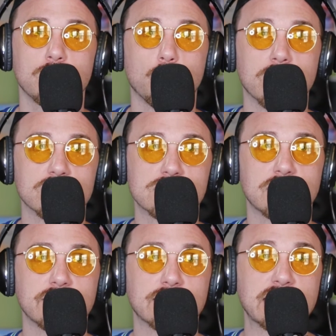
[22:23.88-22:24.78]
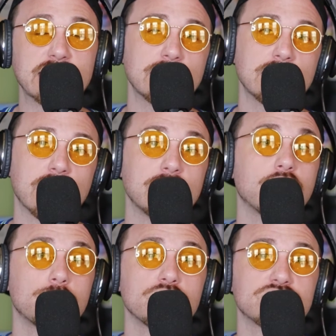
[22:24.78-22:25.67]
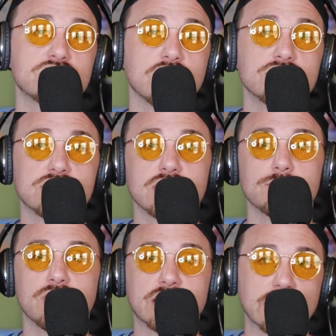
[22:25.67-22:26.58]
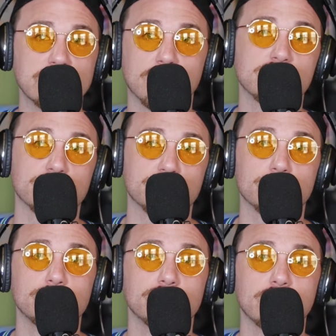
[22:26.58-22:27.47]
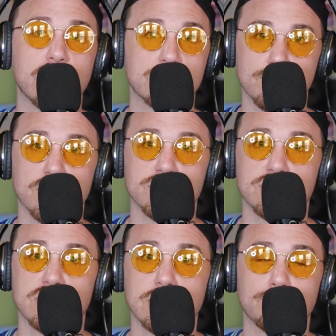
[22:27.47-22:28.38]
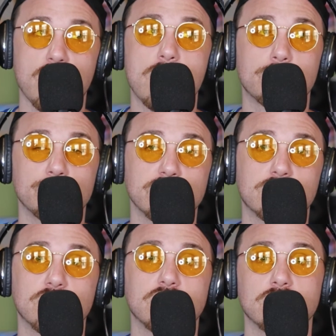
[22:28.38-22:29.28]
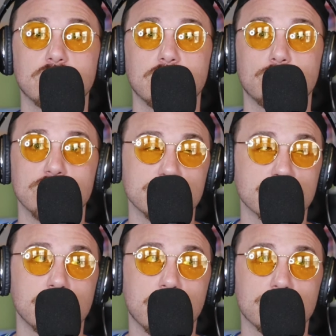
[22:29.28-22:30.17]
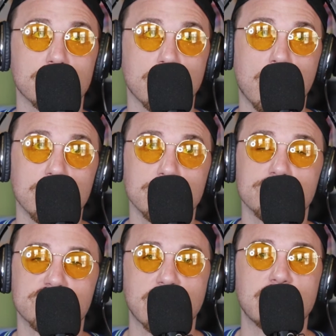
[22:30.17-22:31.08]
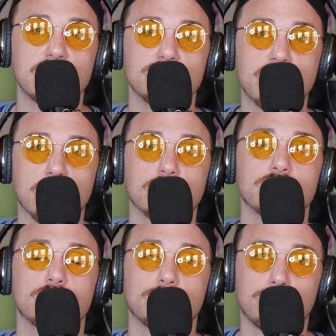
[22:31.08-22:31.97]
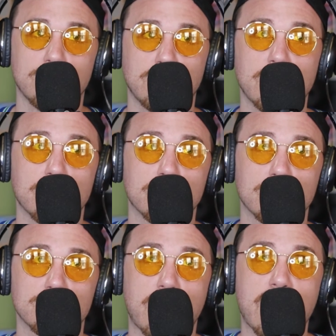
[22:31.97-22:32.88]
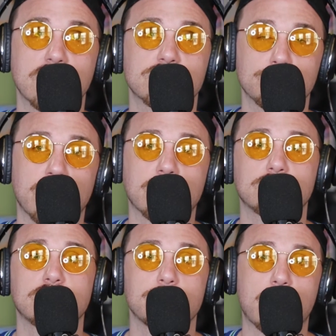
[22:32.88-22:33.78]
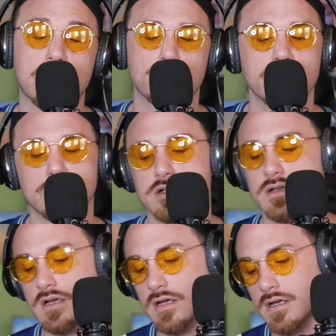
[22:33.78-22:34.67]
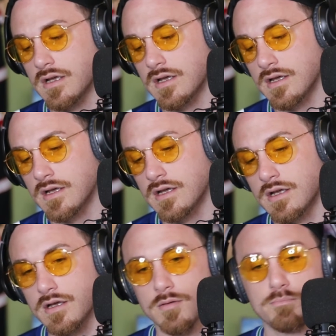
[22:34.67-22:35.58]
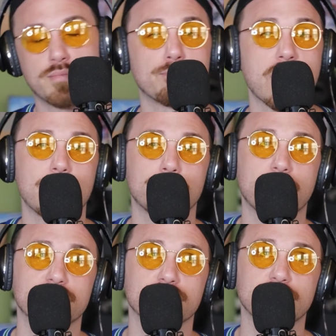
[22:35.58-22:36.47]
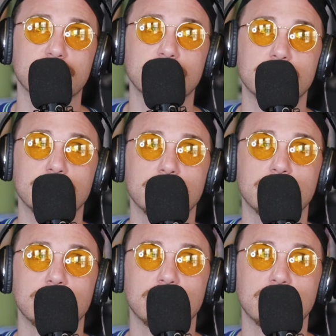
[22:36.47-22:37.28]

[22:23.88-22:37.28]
where it's like it almost does seem like he doesn't shoot as much as he probably could, which is another understated valuable player aspect, in my opinion. But Pat Beverly